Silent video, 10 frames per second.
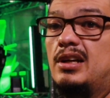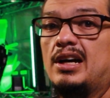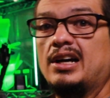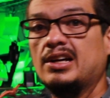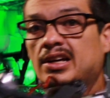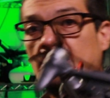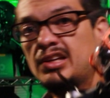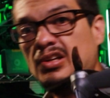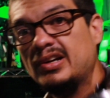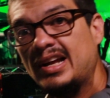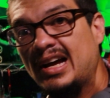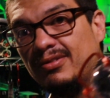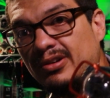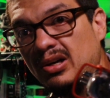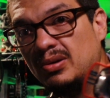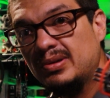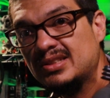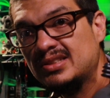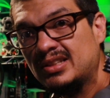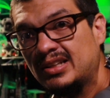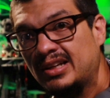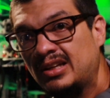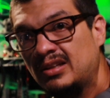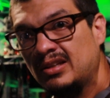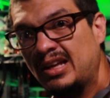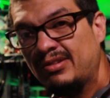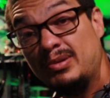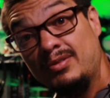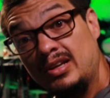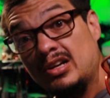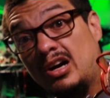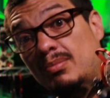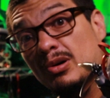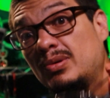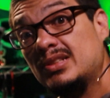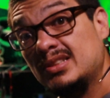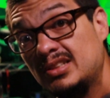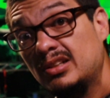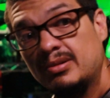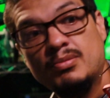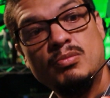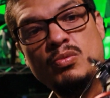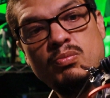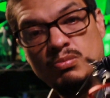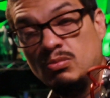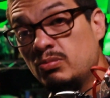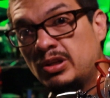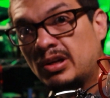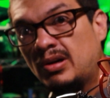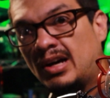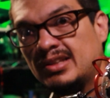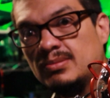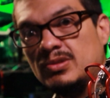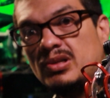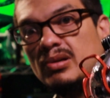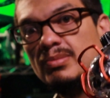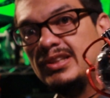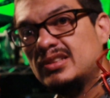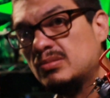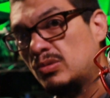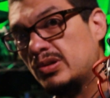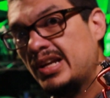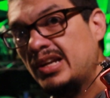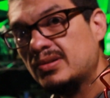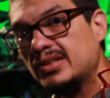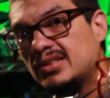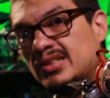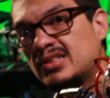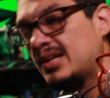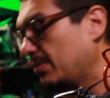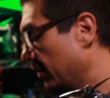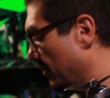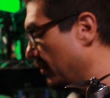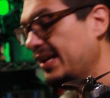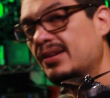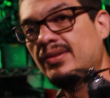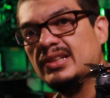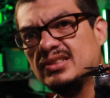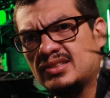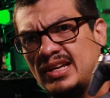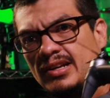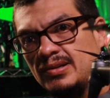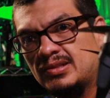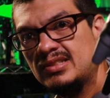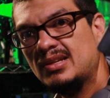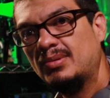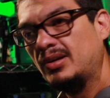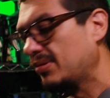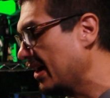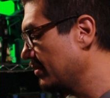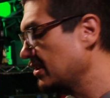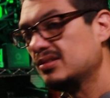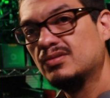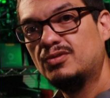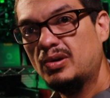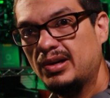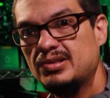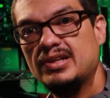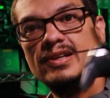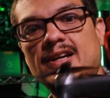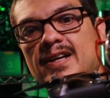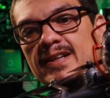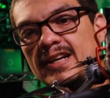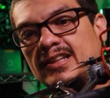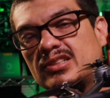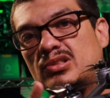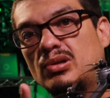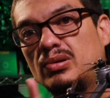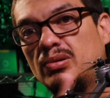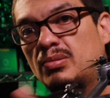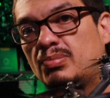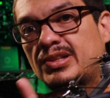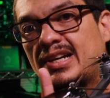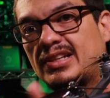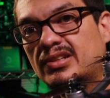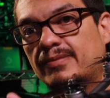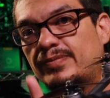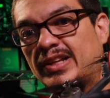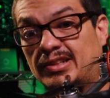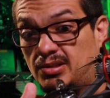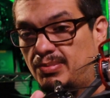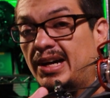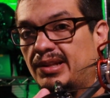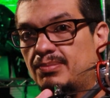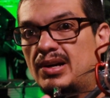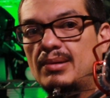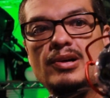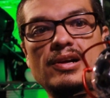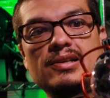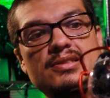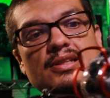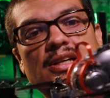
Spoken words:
a year and a half ago, which is the FPV combo, which is still a, you know, awesome drone, but this is more dangerous. It's double the weight of this. Is 800 and something grams. This is 400, and there's no protection unless you buy the prop guards.